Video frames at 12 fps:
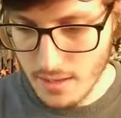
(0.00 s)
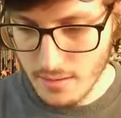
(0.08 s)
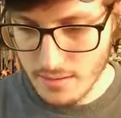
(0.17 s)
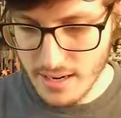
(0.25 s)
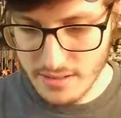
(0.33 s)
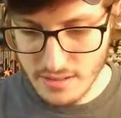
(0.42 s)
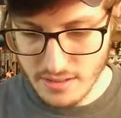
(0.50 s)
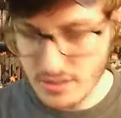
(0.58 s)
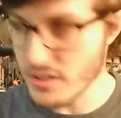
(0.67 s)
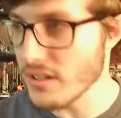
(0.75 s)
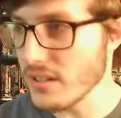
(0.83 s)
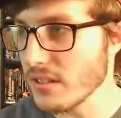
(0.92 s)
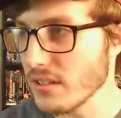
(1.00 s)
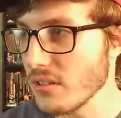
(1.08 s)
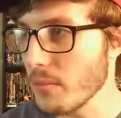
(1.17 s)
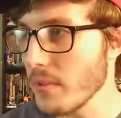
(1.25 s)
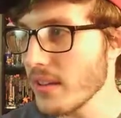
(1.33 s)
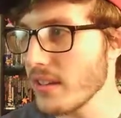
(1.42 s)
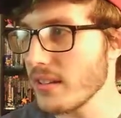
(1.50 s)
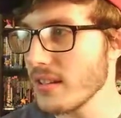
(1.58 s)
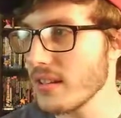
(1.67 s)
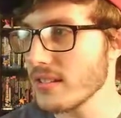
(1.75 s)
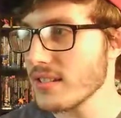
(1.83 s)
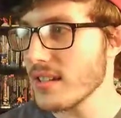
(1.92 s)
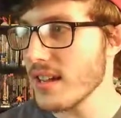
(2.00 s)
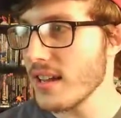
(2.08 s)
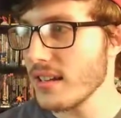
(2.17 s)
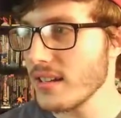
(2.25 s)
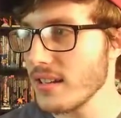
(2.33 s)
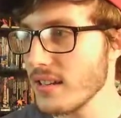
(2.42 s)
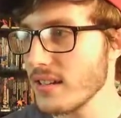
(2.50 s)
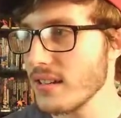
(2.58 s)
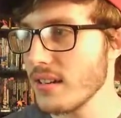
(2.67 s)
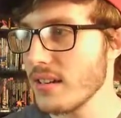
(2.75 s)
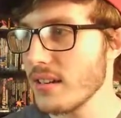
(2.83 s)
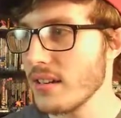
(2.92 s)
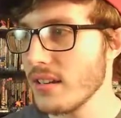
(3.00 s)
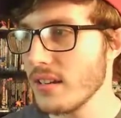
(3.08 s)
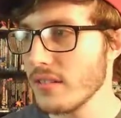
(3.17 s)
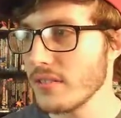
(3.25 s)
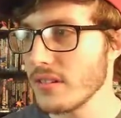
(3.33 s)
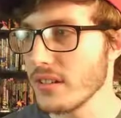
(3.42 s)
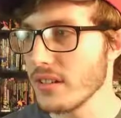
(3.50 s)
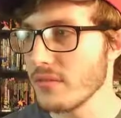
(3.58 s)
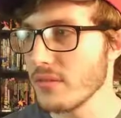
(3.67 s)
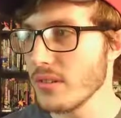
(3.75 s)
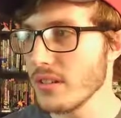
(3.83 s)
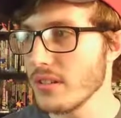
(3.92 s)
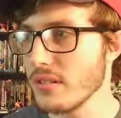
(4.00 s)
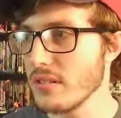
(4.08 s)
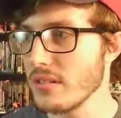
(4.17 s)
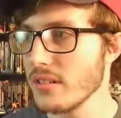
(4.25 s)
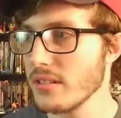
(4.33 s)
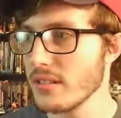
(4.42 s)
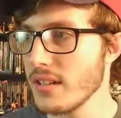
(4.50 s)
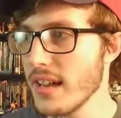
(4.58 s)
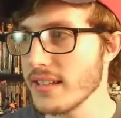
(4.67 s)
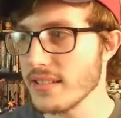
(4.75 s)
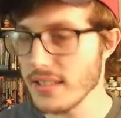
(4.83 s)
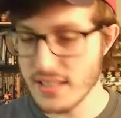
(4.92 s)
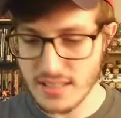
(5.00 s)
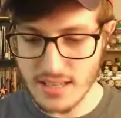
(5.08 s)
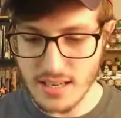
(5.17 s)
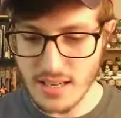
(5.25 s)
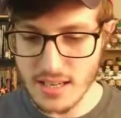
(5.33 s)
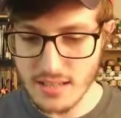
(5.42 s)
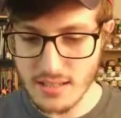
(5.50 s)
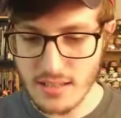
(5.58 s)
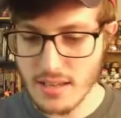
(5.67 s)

Yeah, so I'll just show you a little bit of the inside here for anyone who hasn't seen it.